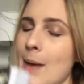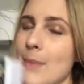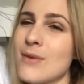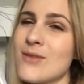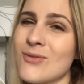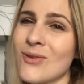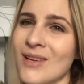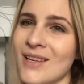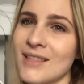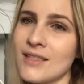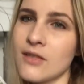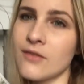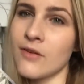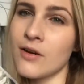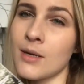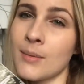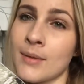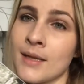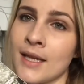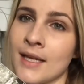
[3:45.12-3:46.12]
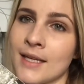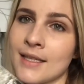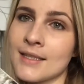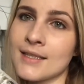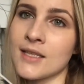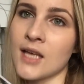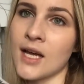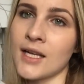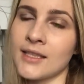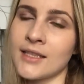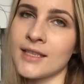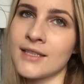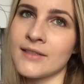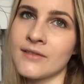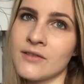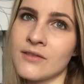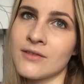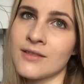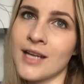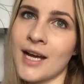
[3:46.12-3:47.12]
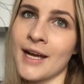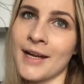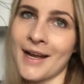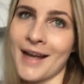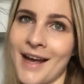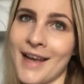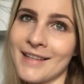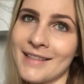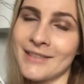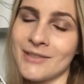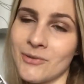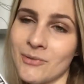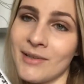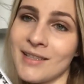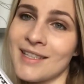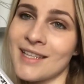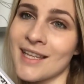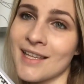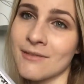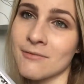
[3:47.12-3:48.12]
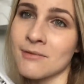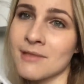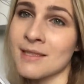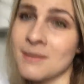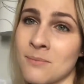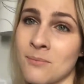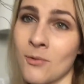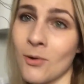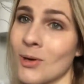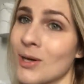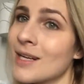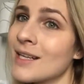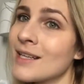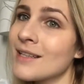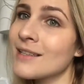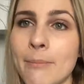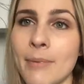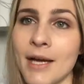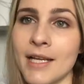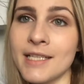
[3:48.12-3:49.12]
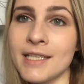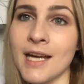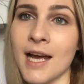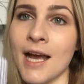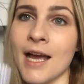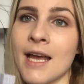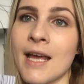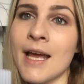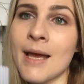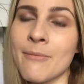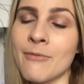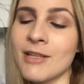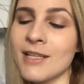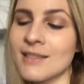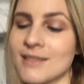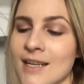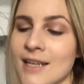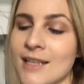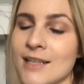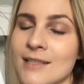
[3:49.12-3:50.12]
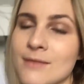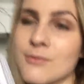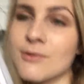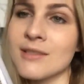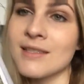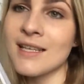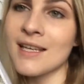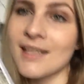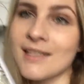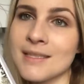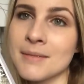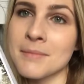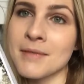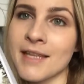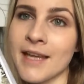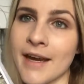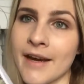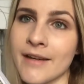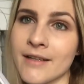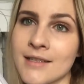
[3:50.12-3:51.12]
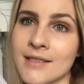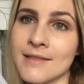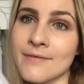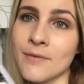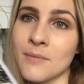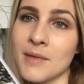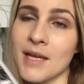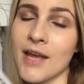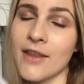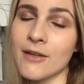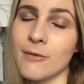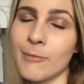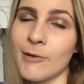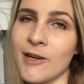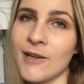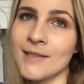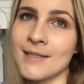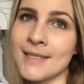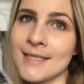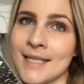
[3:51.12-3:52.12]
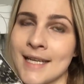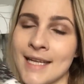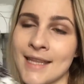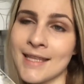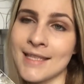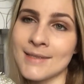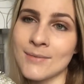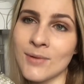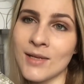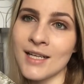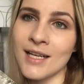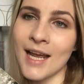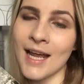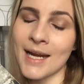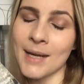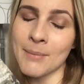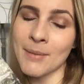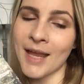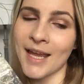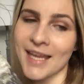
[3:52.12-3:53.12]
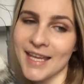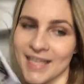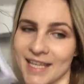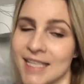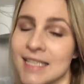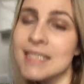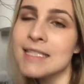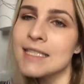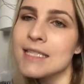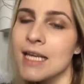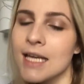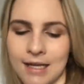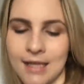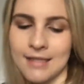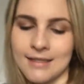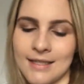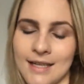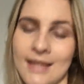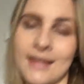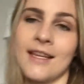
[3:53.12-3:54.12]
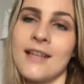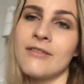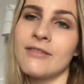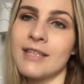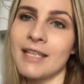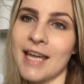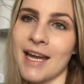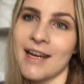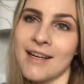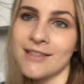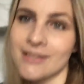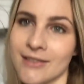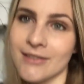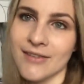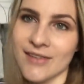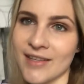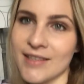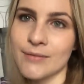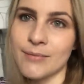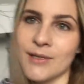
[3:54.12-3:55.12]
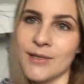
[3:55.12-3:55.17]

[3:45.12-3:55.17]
I'm enjoying it so far, but like, it's not as, I enjoyed the other ones more, but I am really excited because we're seeing some of the characters from the other books in this one, and I'm like, yes, because I love the characters in the other